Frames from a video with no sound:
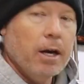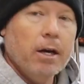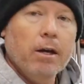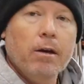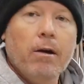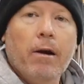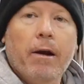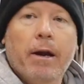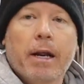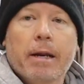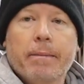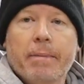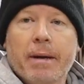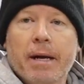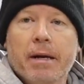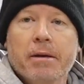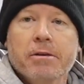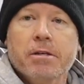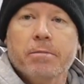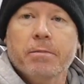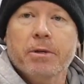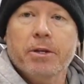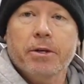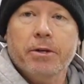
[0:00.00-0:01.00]
learning about
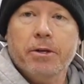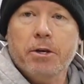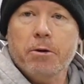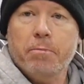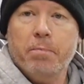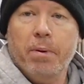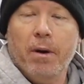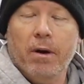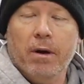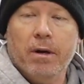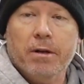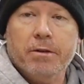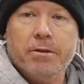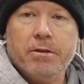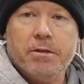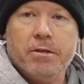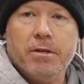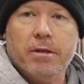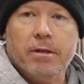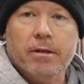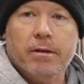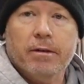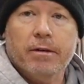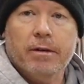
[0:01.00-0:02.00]
some of the new
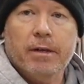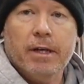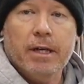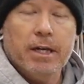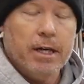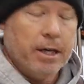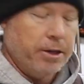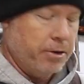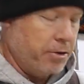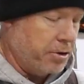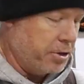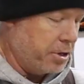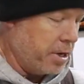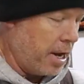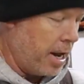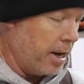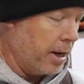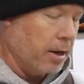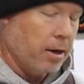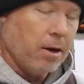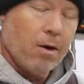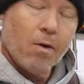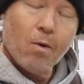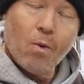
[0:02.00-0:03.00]
parts,
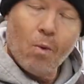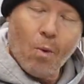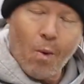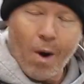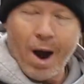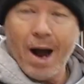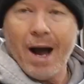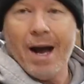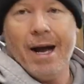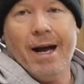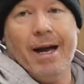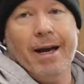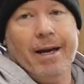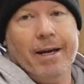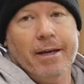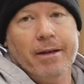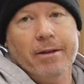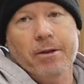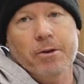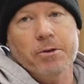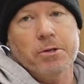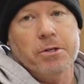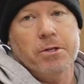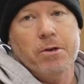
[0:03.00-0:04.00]
understanding why
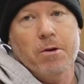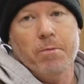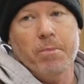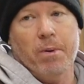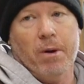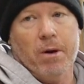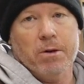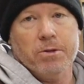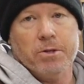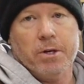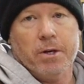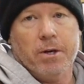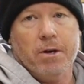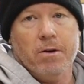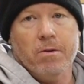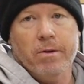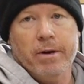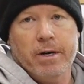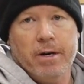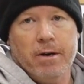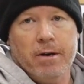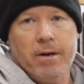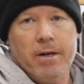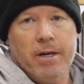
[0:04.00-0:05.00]
those new parts are
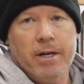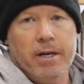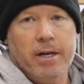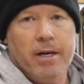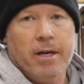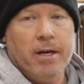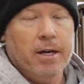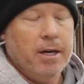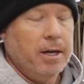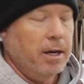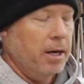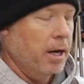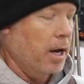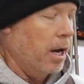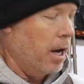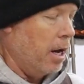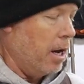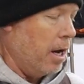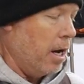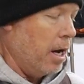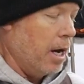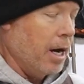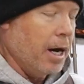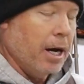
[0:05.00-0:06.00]
going on,
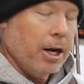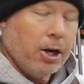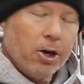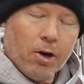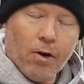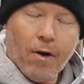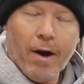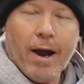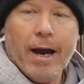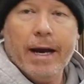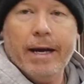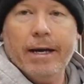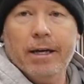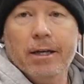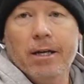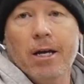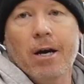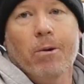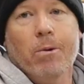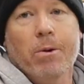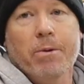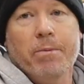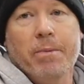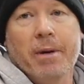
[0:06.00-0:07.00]
crying
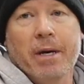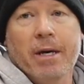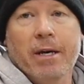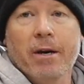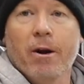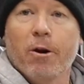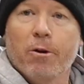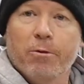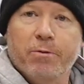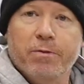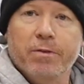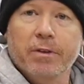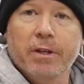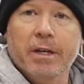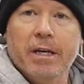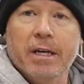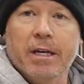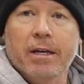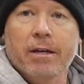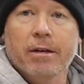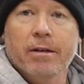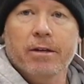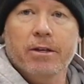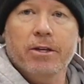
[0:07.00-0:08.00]
along with me.
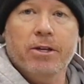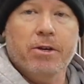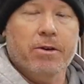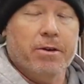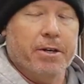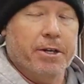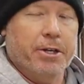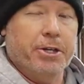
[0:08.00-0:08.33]
Hopefully you're